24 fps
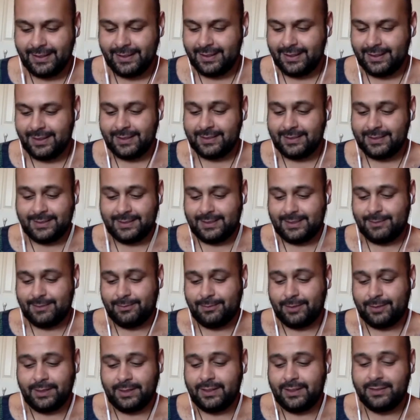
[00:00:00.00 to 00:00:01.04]
That's
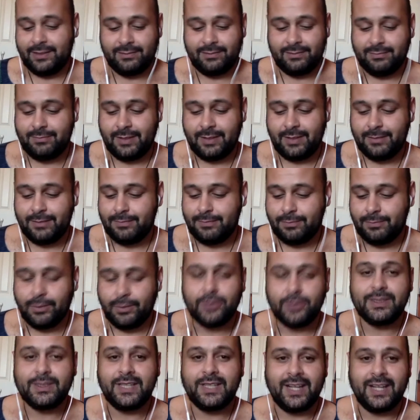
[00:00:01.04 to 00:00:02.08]
what
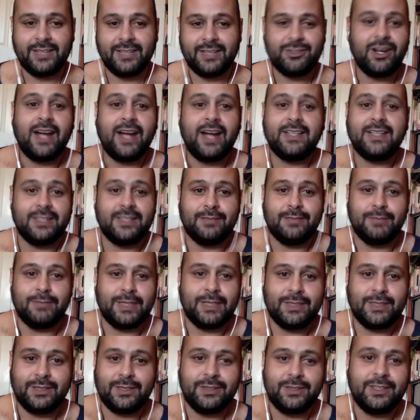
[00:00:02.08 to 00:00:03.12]
mostly attracted me
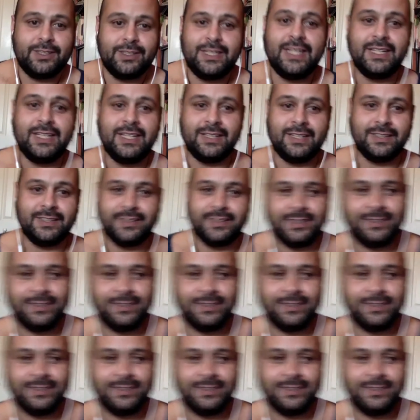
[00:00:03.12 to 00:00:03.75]
to knitting.